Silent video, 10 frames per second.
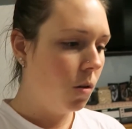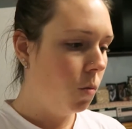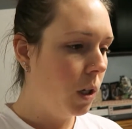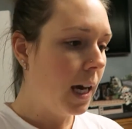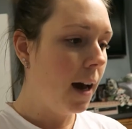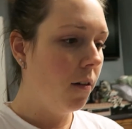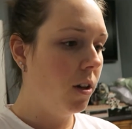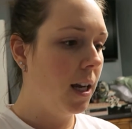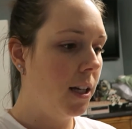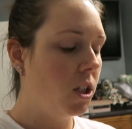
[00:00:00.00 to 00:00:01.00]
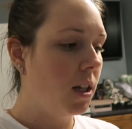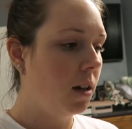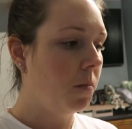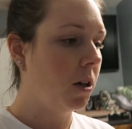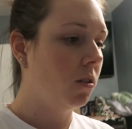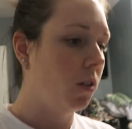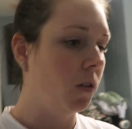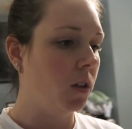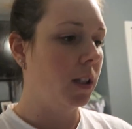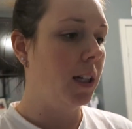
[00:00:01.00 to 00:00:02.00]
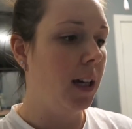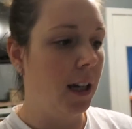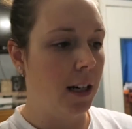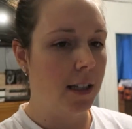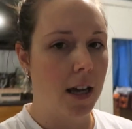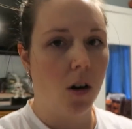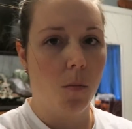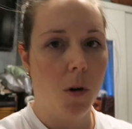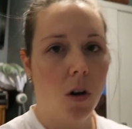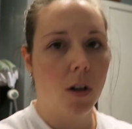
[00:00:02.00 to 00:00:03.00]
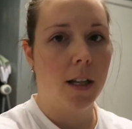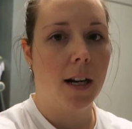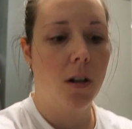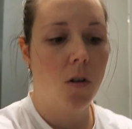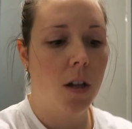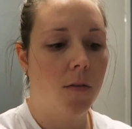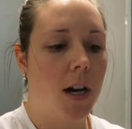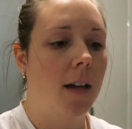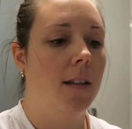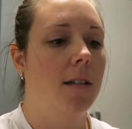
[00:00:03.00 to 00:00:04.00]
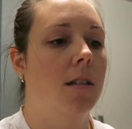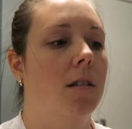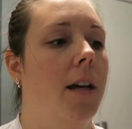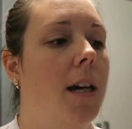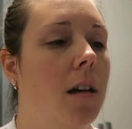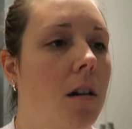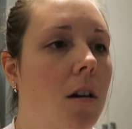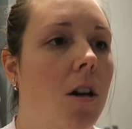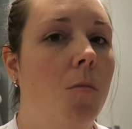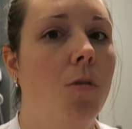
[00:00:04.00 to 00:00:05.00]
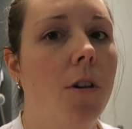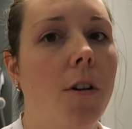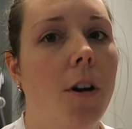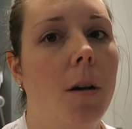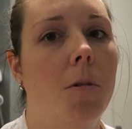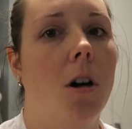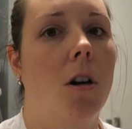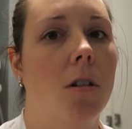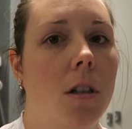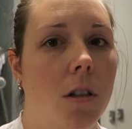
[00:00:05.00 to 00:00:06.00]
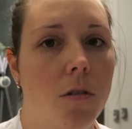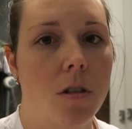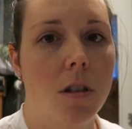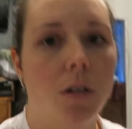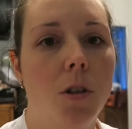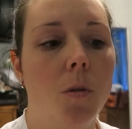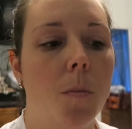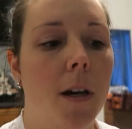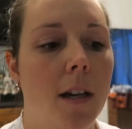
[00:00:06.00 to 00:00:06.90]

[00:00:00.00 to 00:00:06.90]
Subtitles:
we have an H&M here locally, and it's at our mall, and I know they've got this like program called Close the Loop,